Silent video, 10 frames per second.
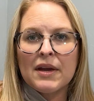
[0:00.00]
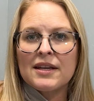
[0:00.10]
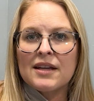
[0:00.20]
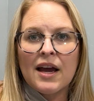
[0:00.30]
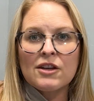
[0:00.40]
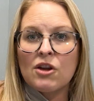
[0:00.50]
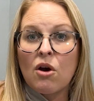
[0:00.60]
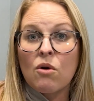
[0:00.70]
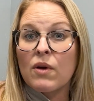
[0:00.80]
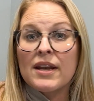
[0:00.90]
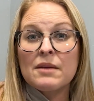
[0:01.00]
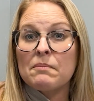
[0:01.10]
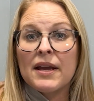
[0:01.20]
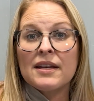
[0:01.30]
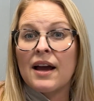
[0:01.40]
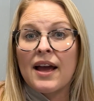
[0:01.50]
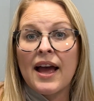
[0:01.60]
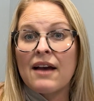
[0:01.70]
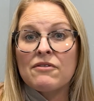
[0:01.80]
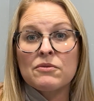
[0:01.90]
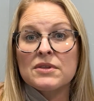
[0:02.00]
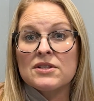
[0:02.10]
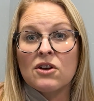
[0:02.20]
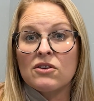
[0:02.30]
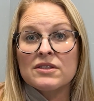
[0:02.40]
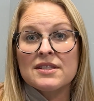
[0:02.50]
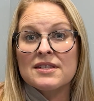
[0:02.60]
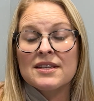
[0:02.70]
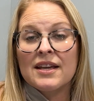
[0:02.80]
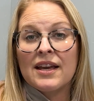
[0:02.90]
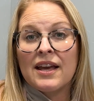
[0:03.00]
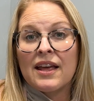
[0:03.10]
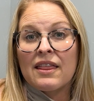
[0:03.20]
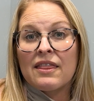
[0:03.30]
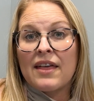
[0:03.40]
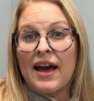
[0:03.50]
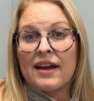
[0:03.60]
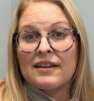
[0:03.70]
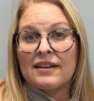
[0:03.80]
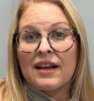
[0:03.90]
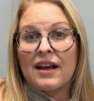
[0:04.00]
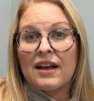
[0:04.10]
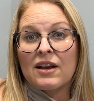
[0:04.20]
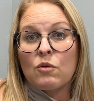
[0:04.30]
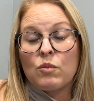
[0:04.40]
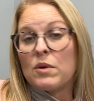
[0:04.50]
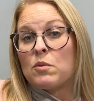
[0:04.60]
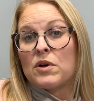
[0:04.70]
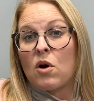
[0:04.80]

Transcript: might not know, and it might not have the results that we would